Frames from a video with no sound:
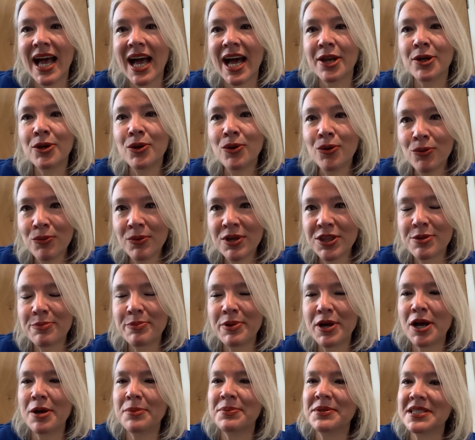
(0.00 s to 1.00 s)
and all with the
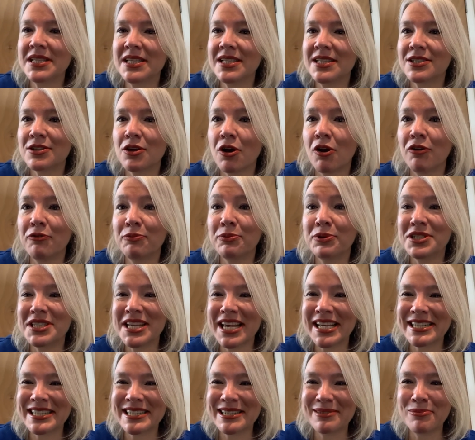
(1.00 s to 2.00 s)
purposes of
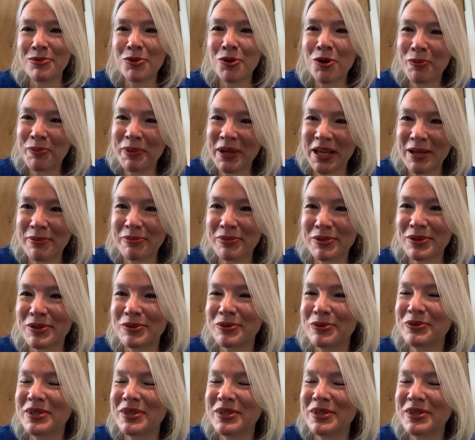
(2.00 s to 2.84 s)
protecting more people,